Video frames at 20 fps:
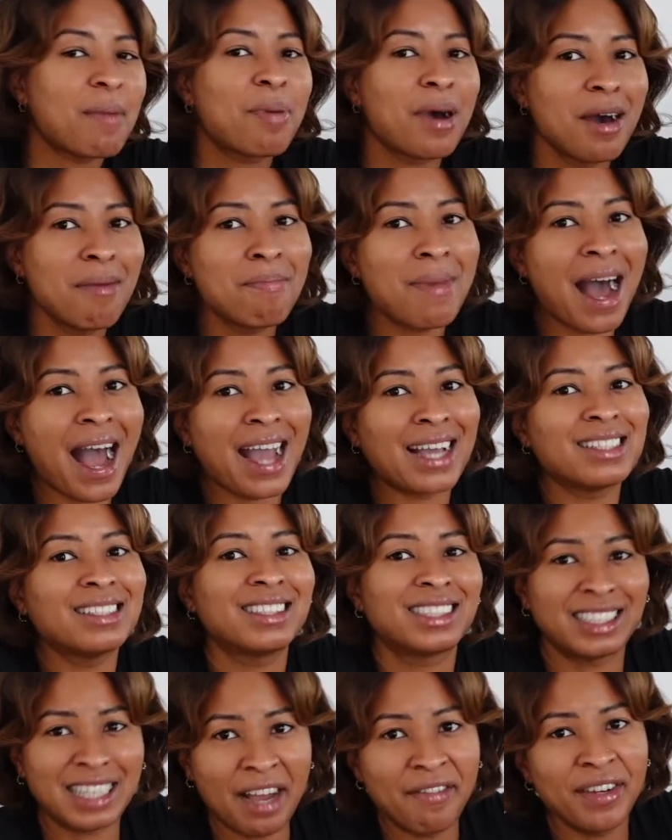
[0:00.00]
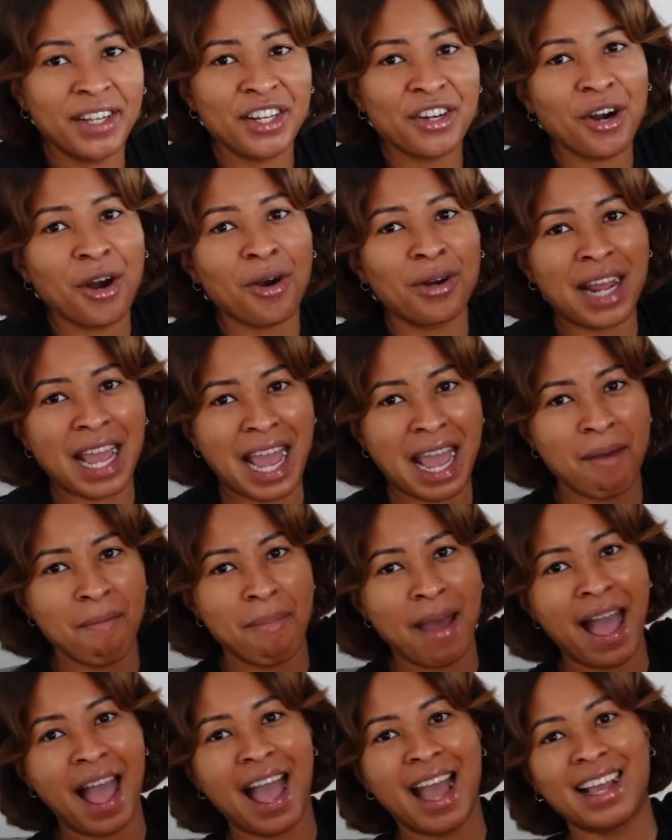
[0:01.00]
put my 7-year-old
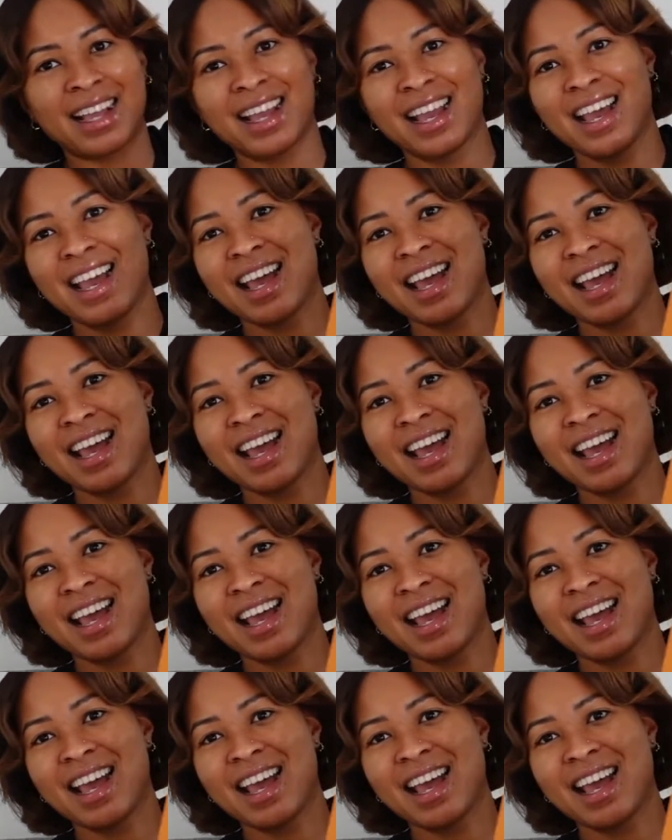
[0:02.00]
handbag